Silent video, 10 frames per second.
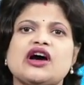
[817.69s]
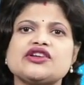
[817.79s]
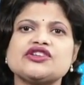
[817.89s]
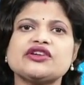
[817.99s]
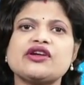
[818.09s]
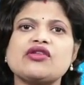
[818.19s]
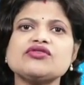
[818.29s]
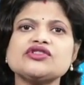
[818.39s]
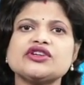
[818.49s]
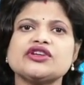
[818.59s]

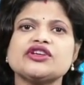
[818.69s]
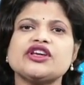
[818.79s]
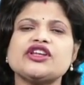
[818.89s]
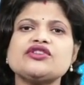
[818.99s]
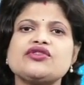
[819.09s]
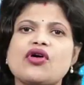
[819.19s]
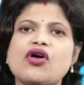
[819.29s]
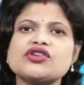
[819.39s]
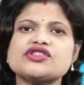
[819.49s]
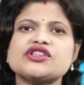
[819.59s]
underground, in
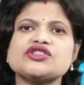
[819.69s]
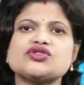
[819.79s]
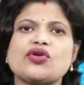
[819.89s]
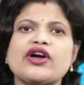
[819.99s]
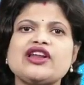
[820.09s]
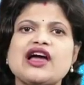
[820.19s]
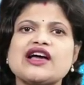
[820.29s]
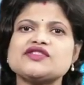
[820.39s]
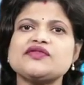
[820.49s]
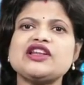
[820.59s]
rocks and soil
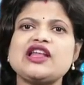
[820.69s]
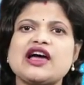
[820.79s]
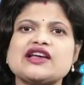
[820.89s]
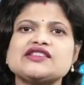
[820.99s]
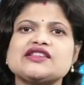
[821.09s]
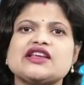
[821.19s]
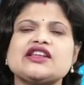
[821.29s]
as well as